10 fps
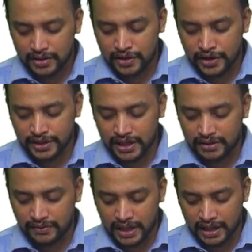not
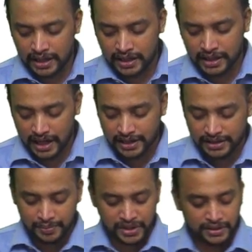covered under
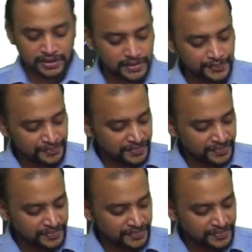exceptions